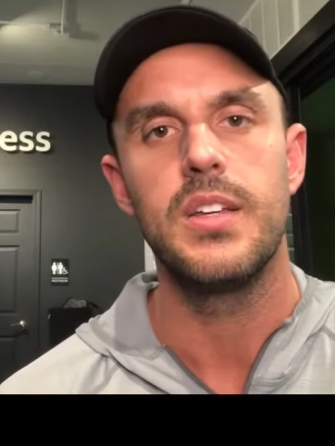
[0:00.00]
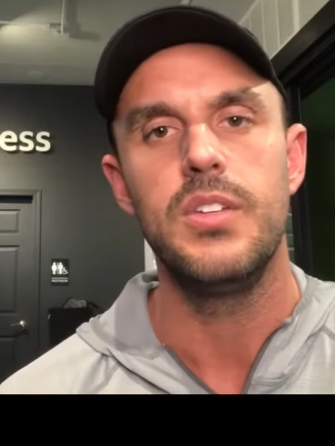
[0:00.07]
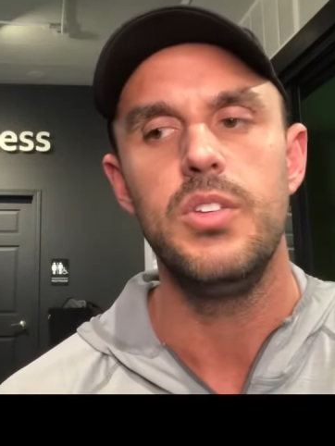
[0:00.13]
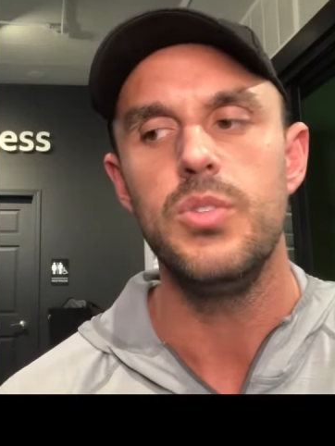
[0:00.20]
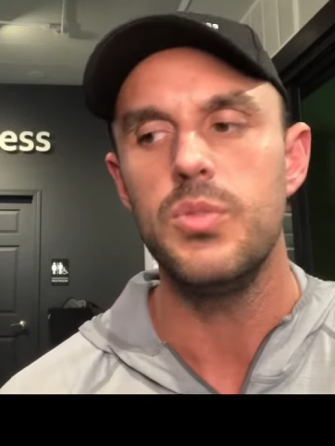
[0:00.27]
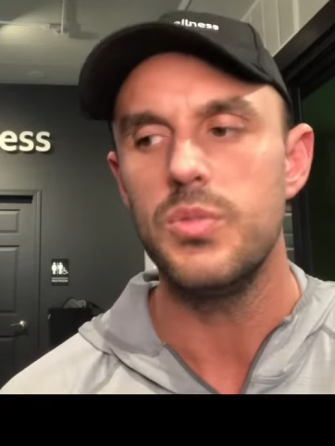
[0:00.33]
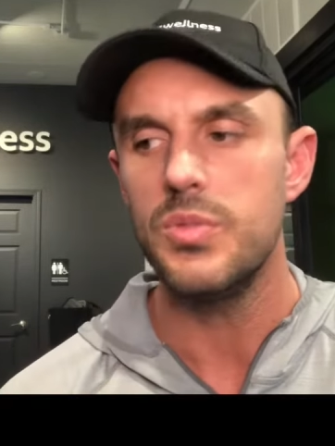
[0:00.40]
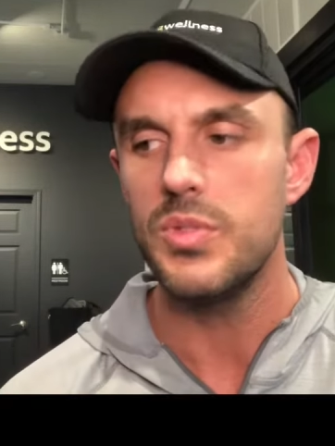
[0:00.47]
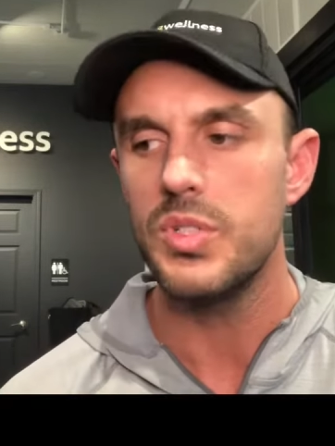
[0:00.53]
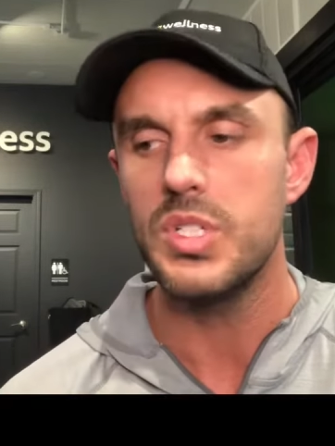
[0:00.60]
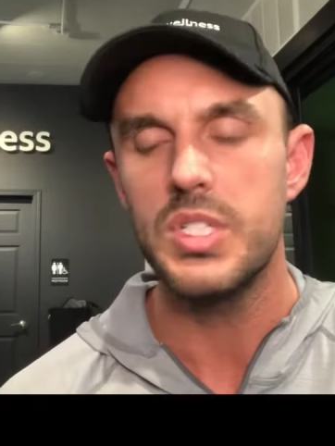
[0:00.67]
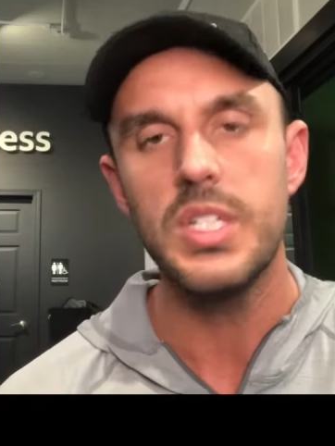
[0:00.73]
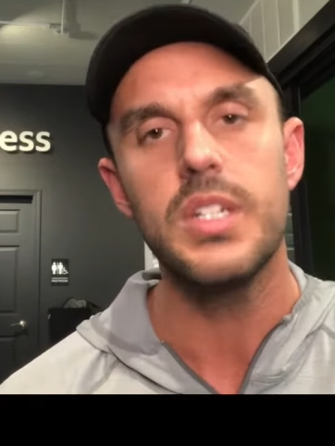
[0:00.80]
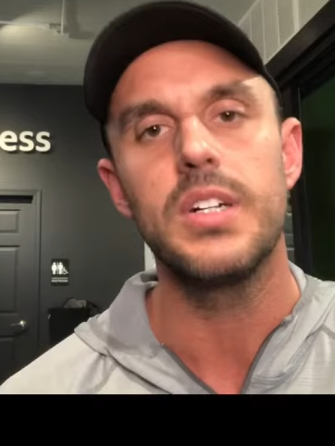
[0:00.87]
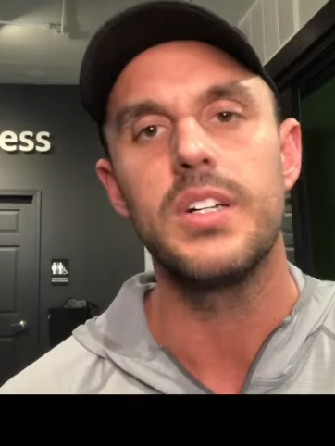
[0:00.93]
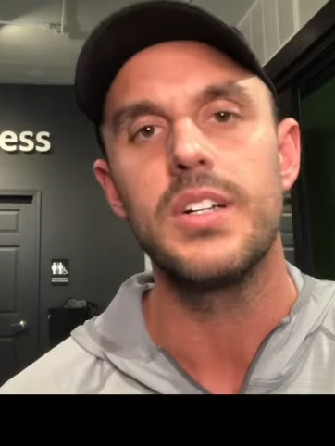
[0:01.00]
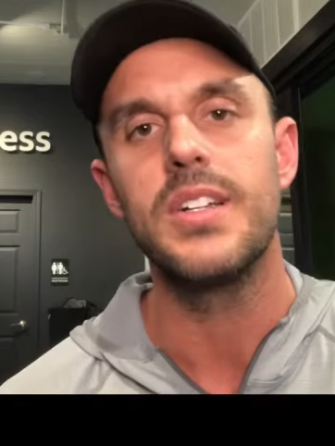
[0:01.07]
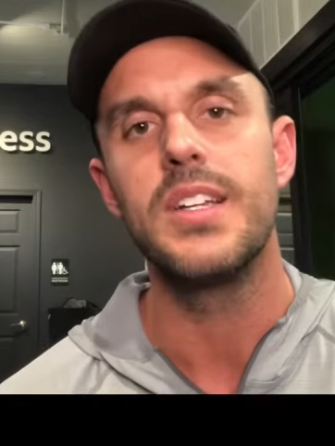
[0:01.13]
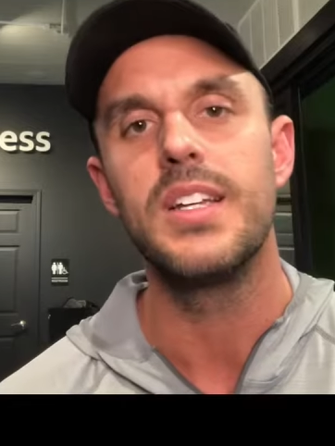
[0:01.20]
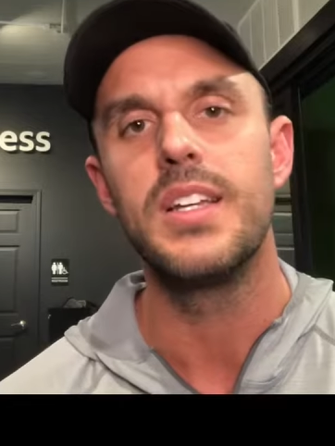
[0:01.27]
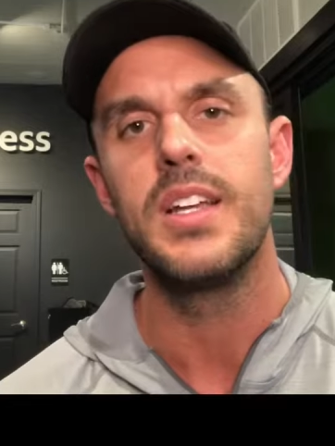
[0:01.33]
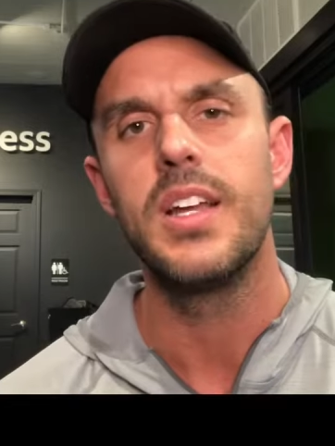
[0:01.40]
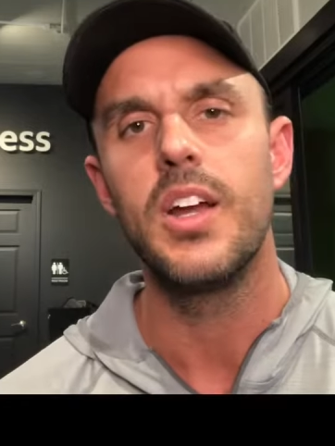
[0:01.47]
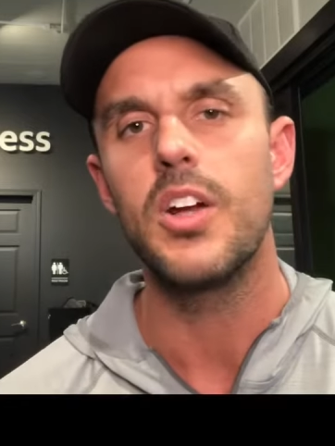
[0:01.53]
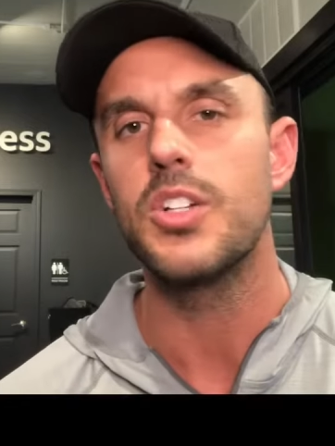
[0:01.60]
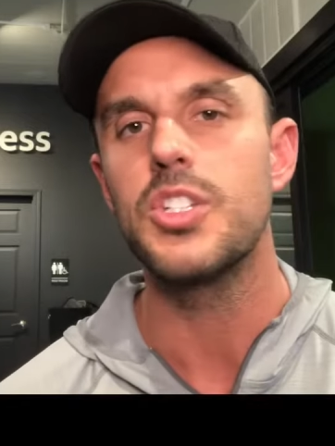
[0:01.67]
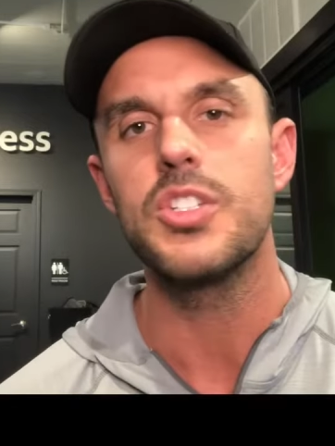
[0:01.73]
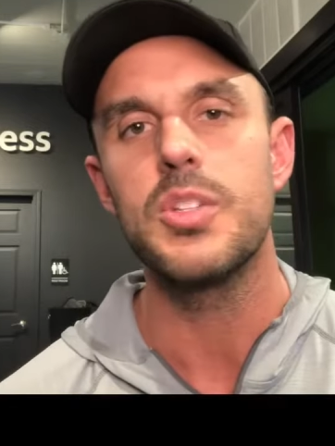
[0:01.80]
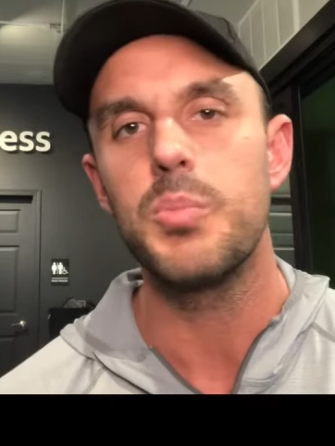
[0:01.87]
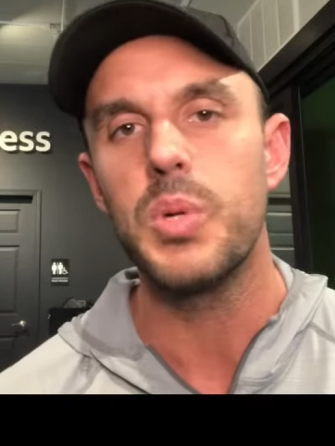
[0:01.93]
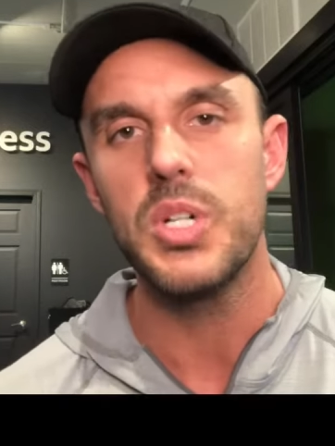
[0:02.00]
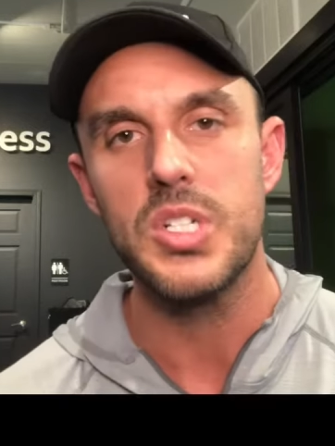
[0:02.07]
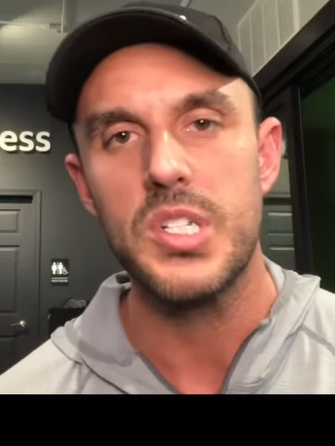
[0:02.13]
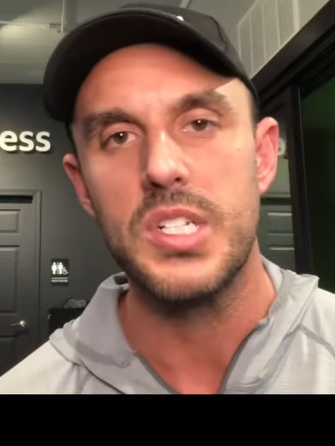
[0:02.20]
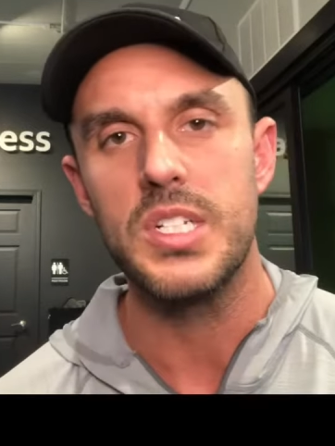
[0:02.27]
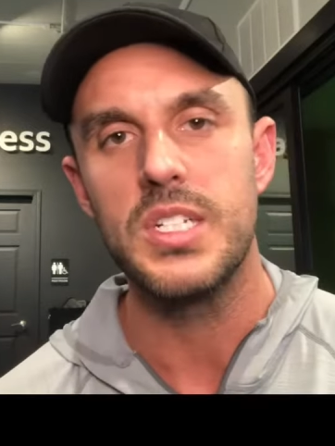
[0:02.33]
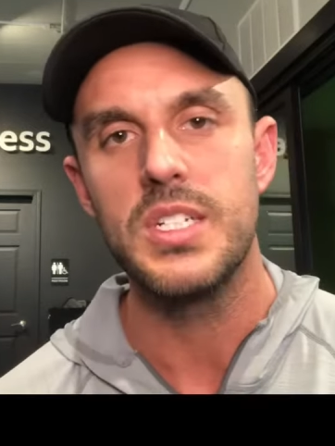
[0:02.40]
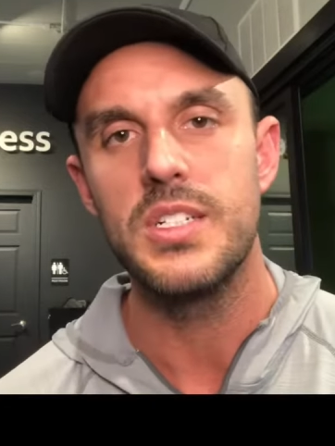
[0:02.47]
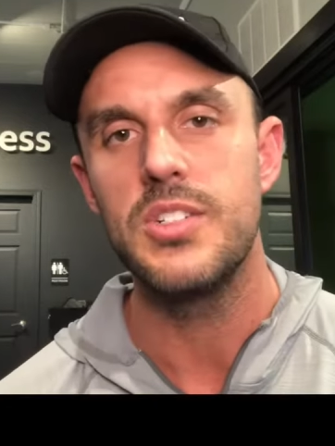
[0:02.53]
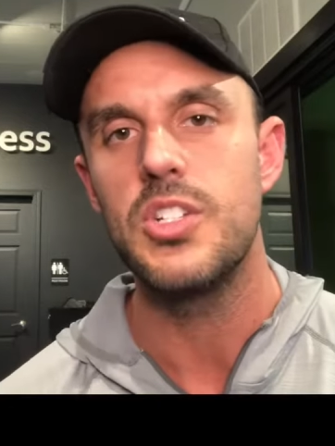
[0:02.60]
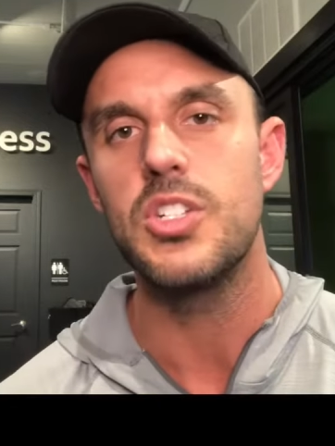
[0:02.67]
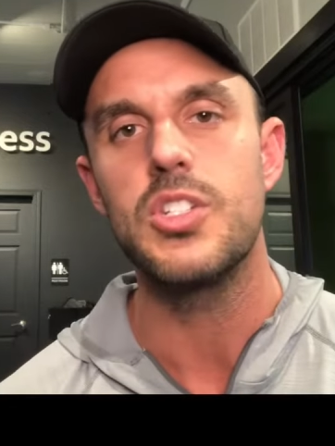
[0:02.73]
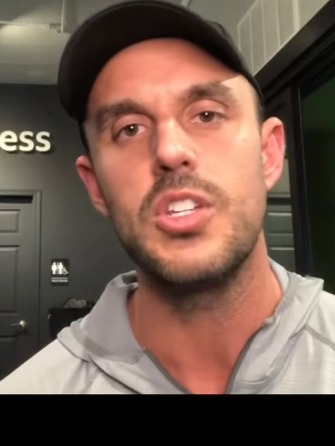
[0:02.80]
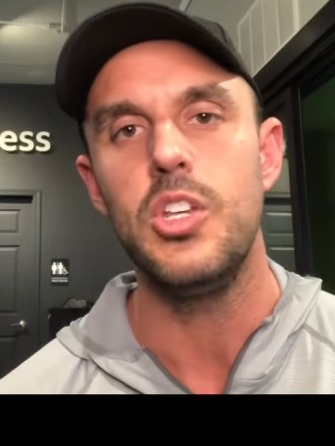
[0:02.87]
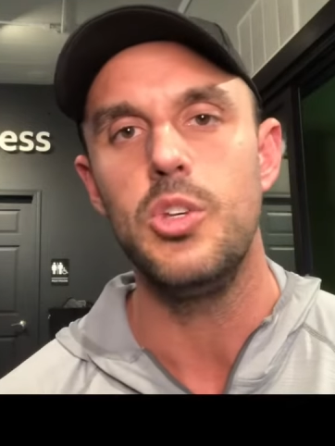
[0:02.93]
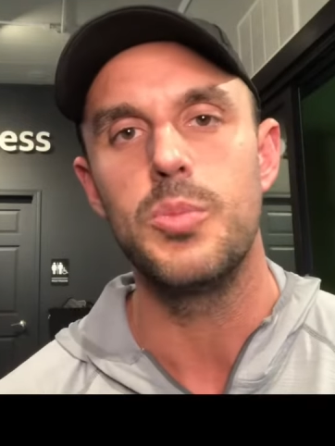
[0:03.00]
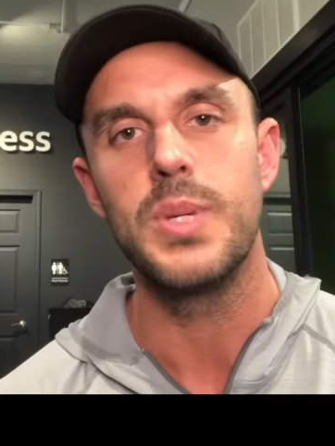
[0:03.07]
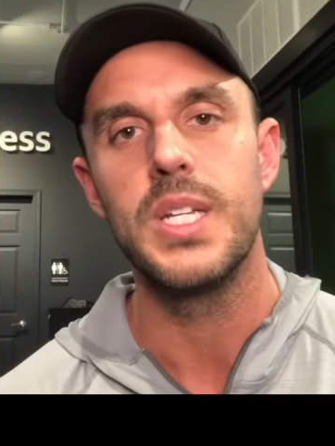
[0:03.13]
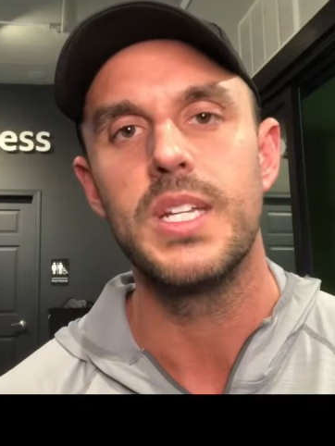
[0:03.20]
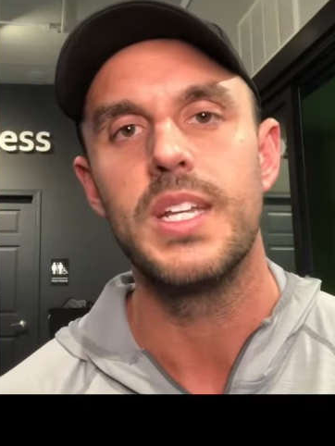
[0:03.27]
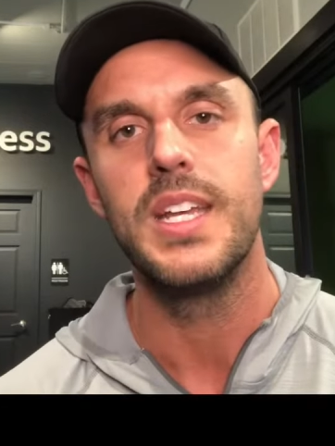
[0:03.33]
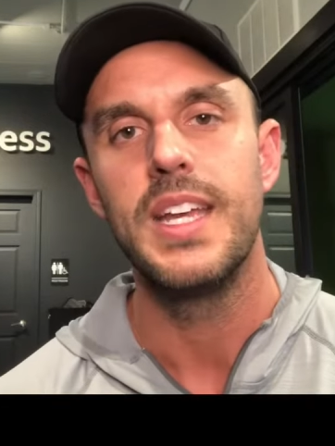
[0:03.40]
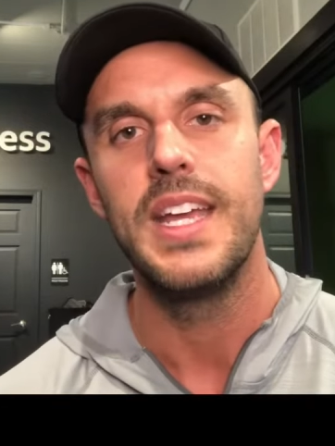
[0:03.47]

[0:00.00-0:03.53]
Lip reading: You still are just a person, just a human,